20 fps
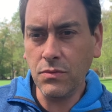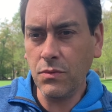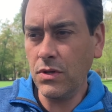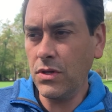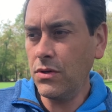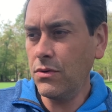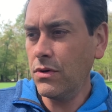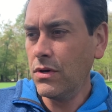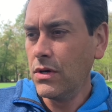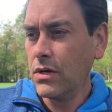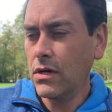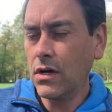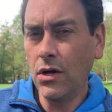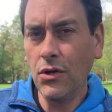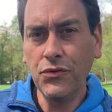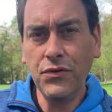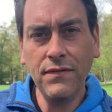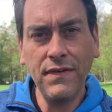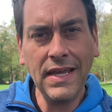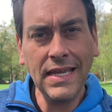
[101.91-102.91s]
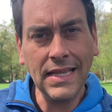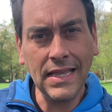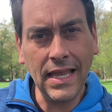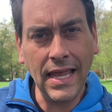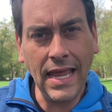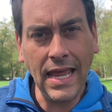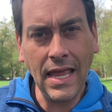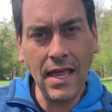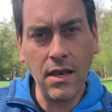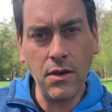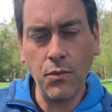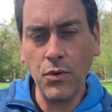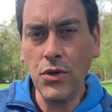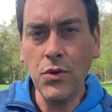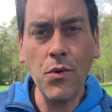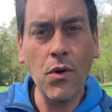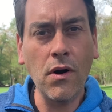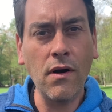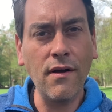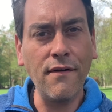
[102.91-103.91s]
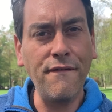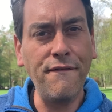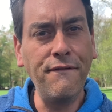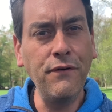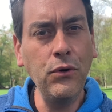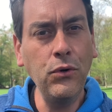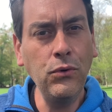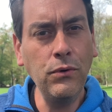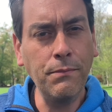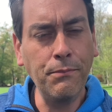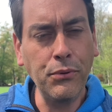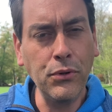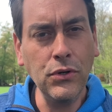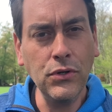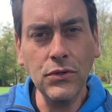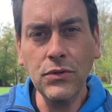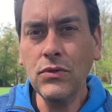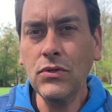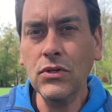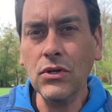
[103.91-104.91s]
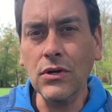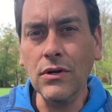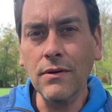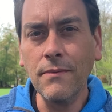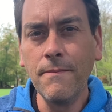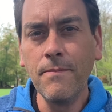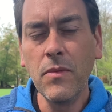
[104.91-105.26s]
when you cultivate land, when you are a food producer.